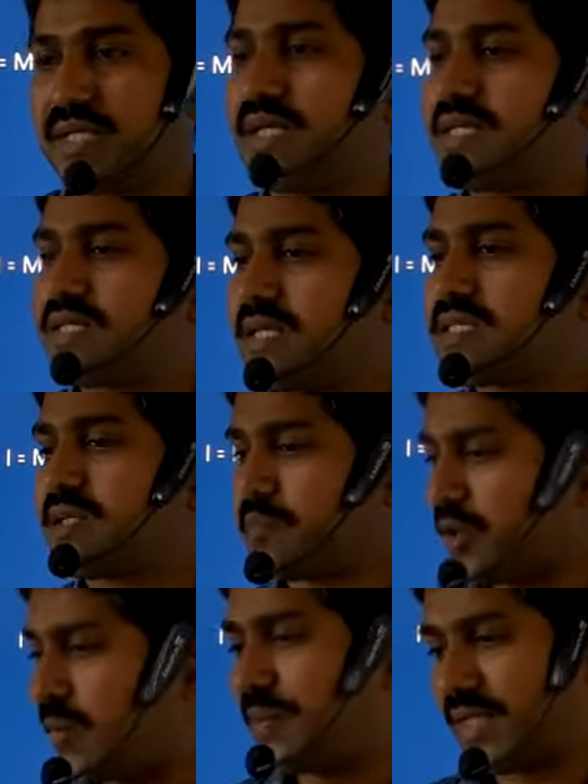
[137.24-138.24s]
Inertia is
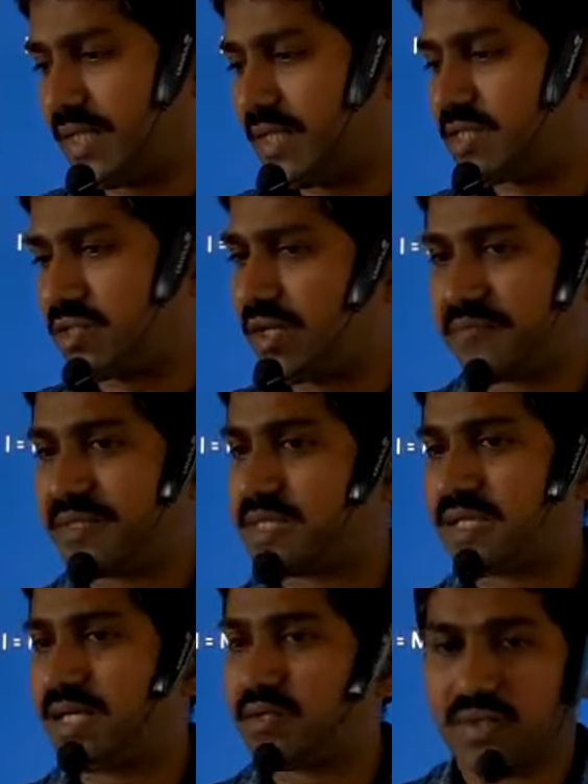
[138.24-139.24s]
the property, it's not a
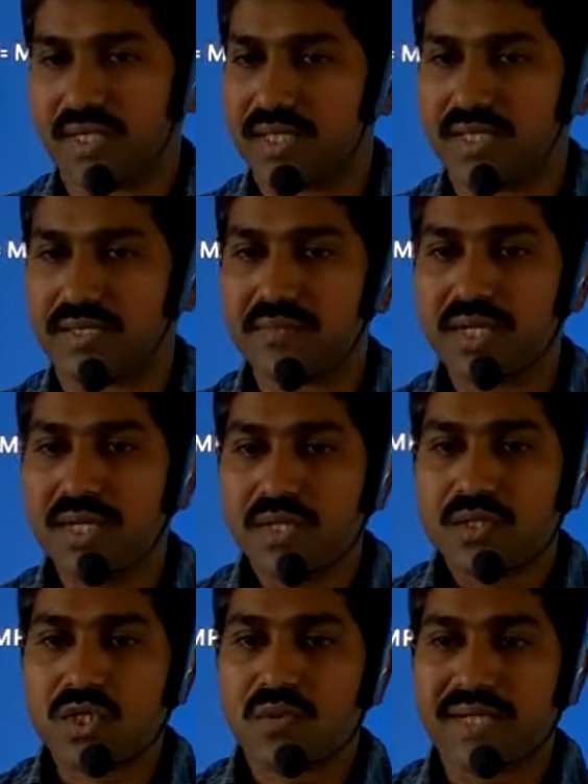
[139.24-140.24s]
physical quantity.
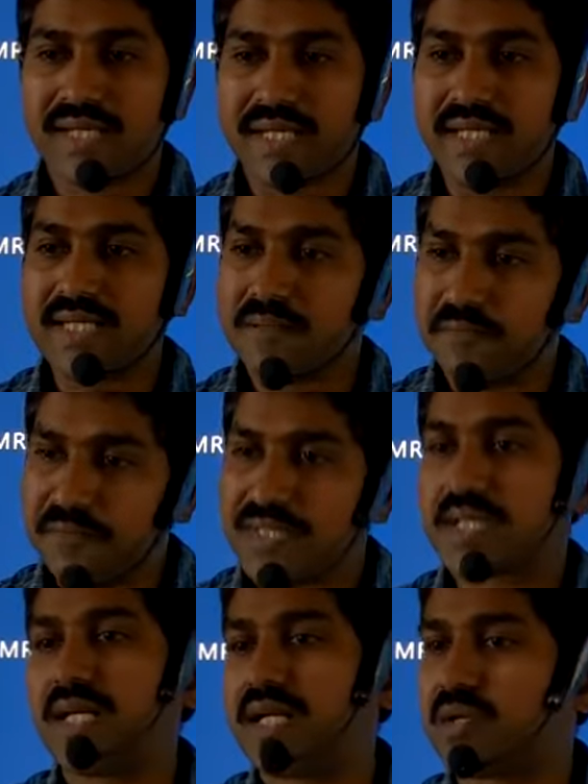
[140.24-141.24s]
So we need some
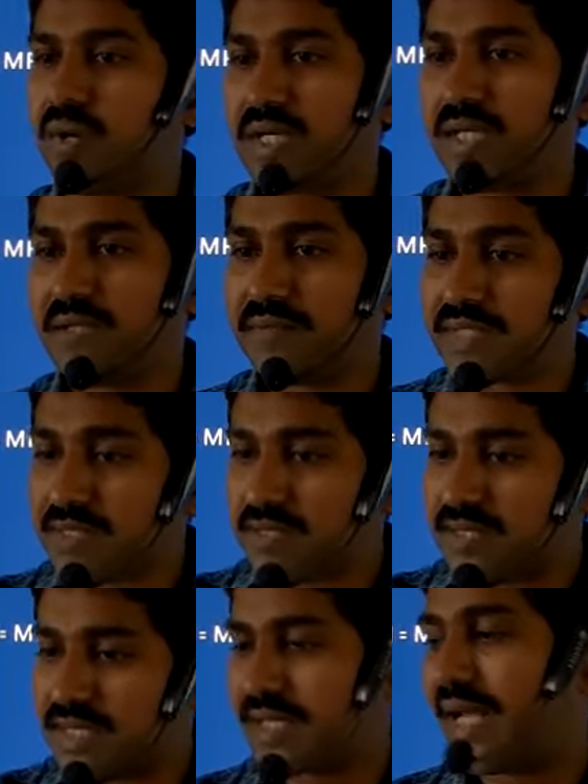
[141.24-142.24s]
physical quantity
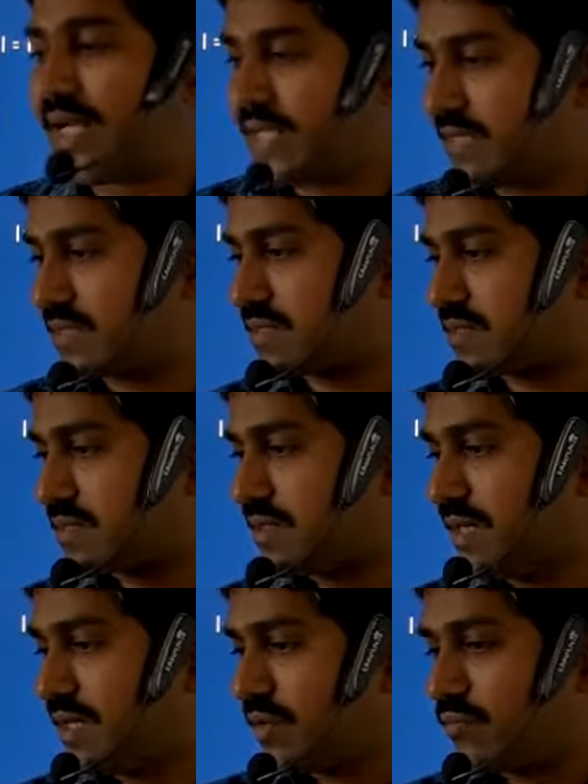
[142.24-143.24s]
which decides
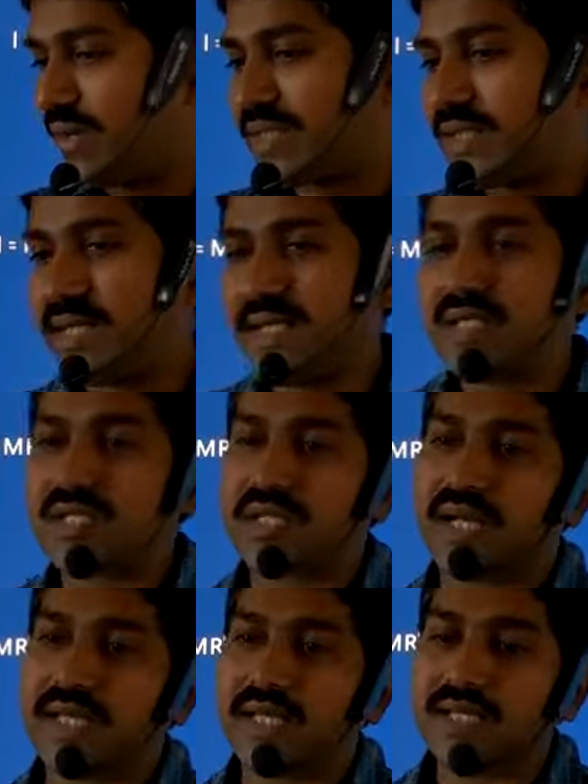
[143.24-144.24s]
whether
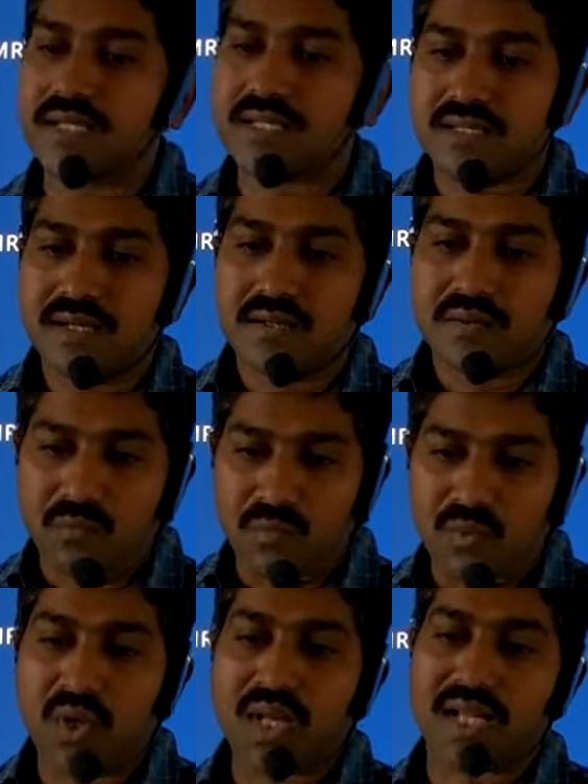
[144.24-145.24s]
inertia is
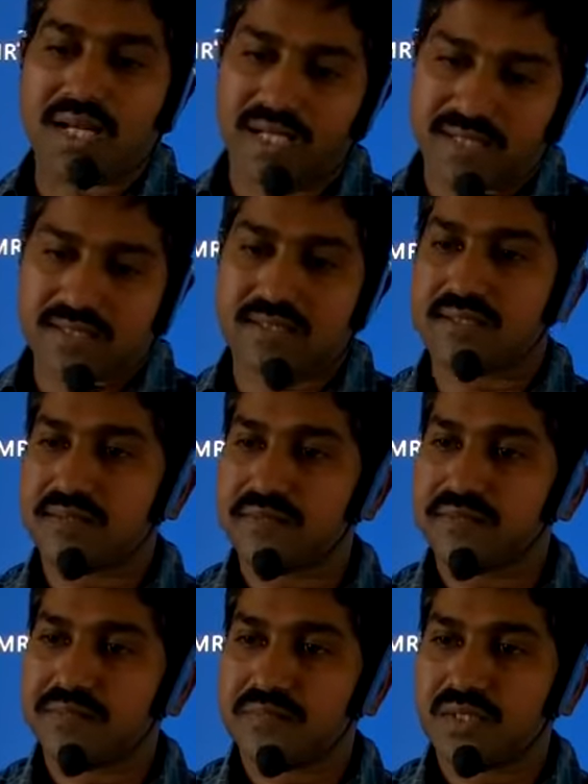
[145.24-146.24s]
more or
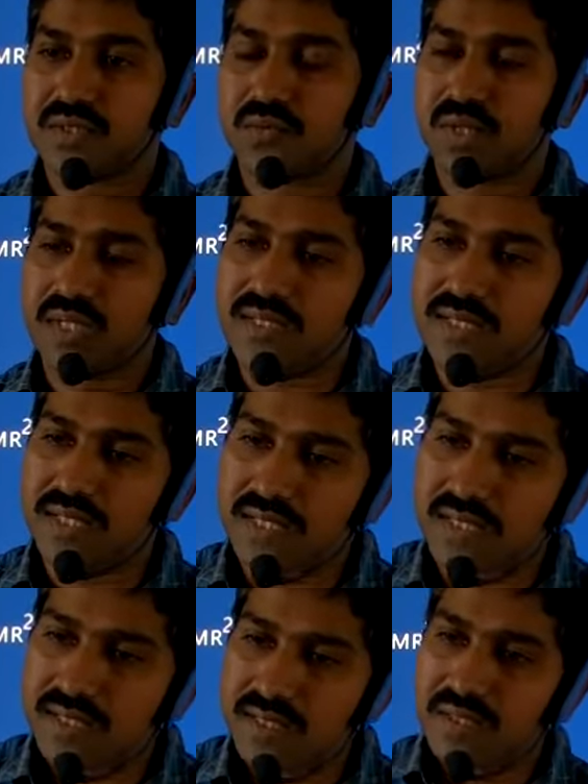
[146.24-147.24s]
less. What is
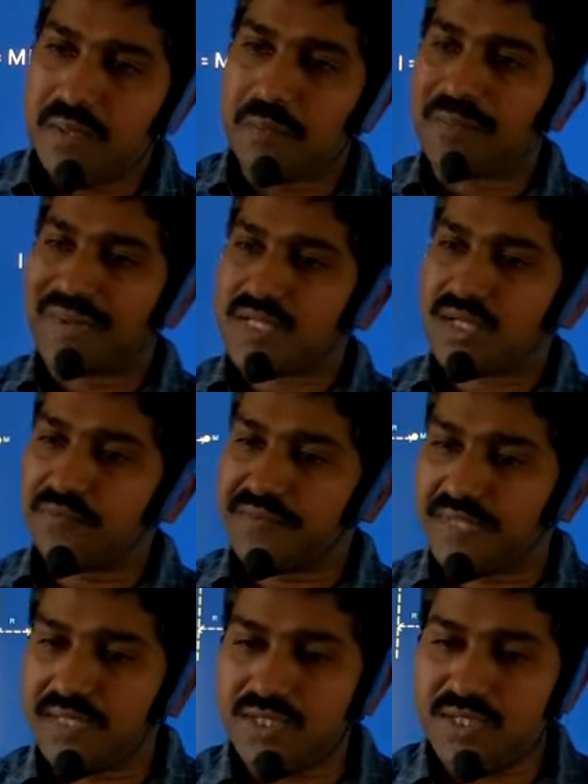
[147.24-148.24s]
that measure
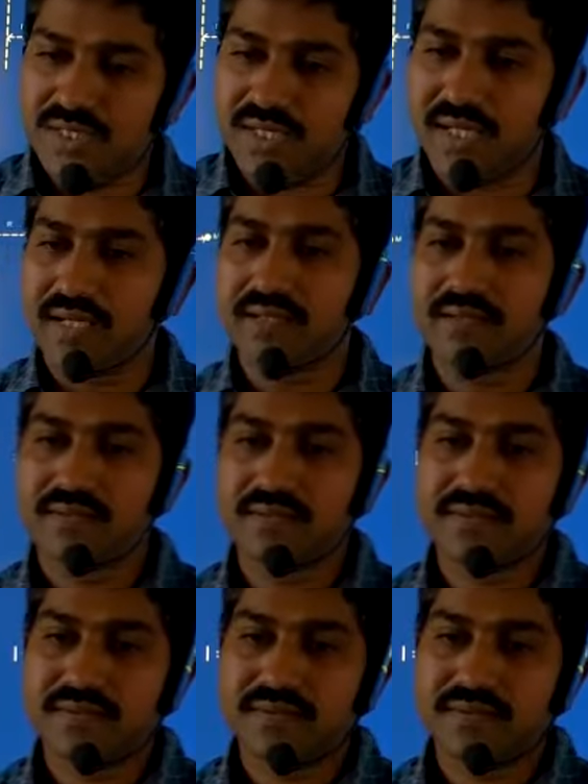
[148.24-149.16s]
of inertia?